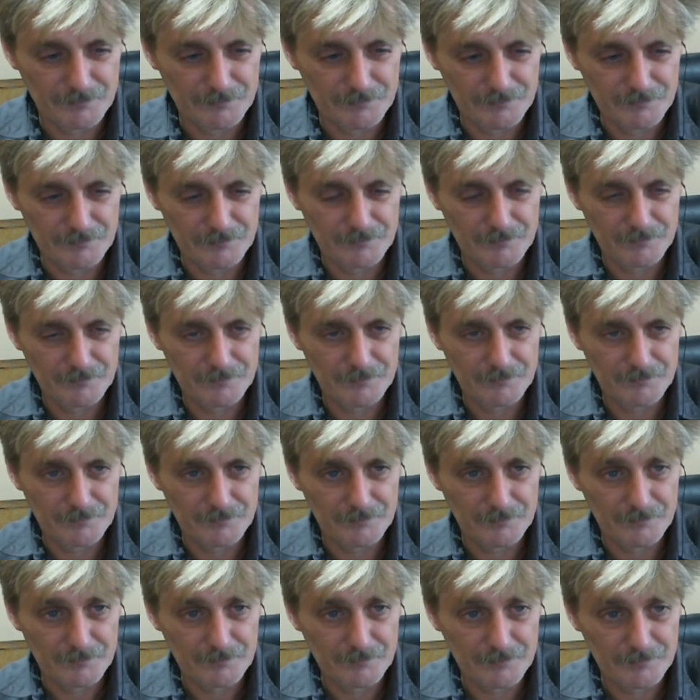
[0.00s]

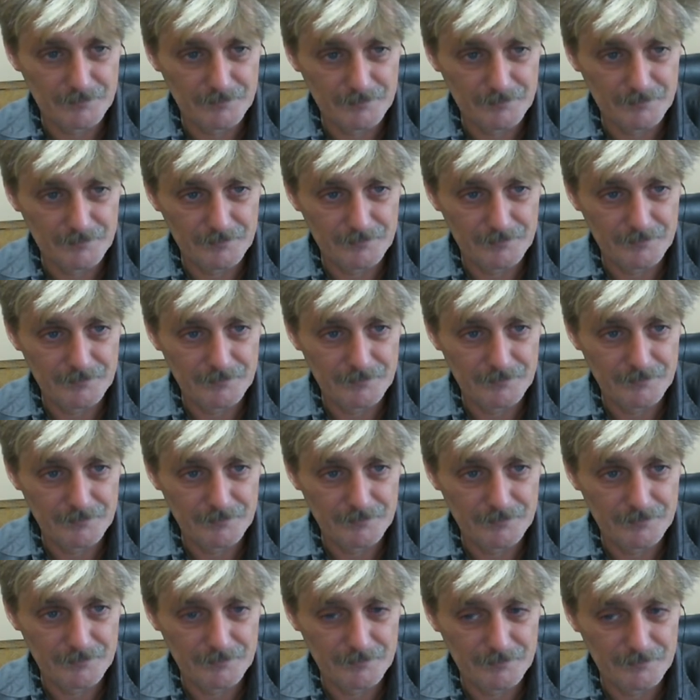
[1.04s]

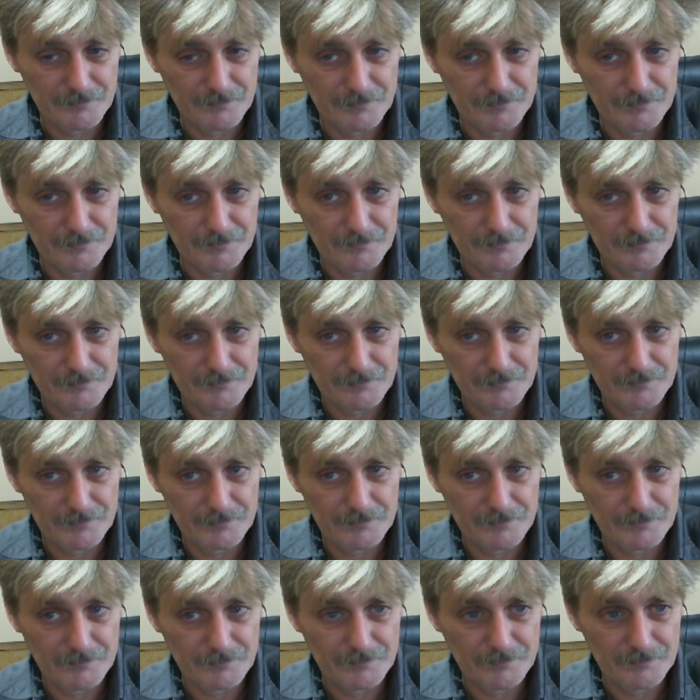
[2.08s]

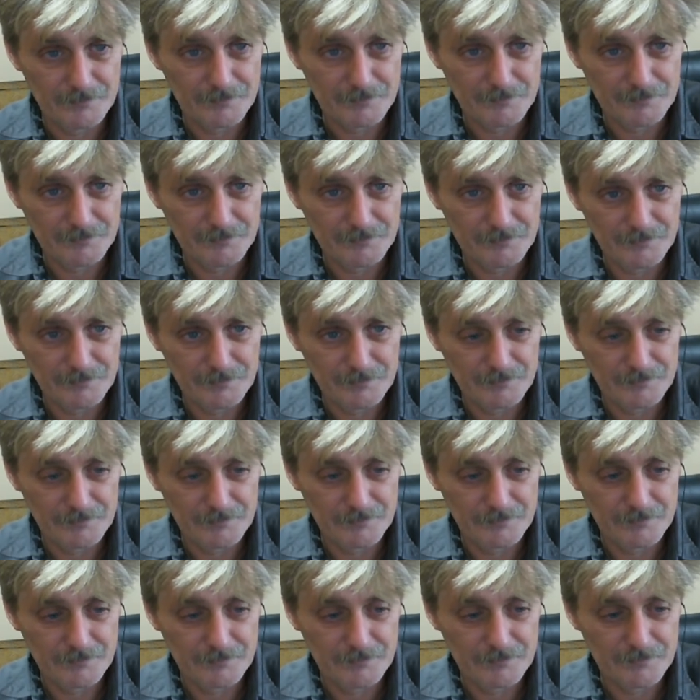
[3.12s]

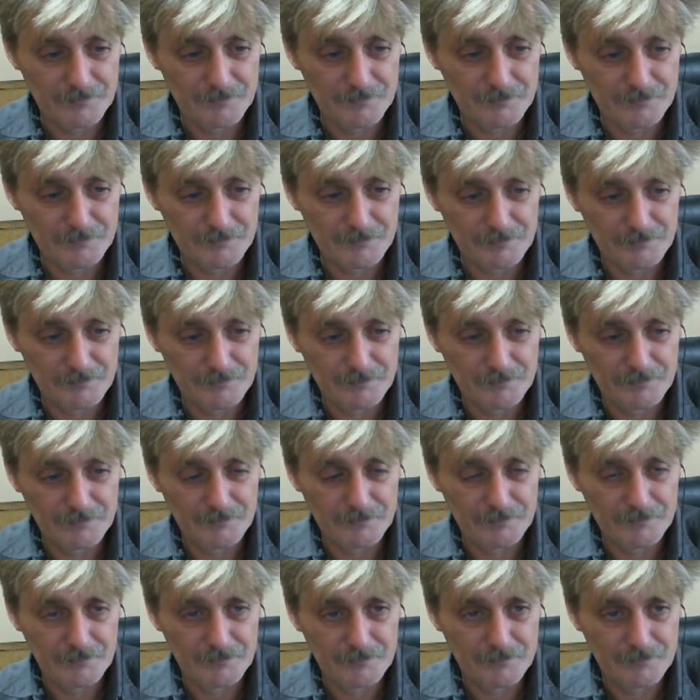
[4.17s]
(not speaking)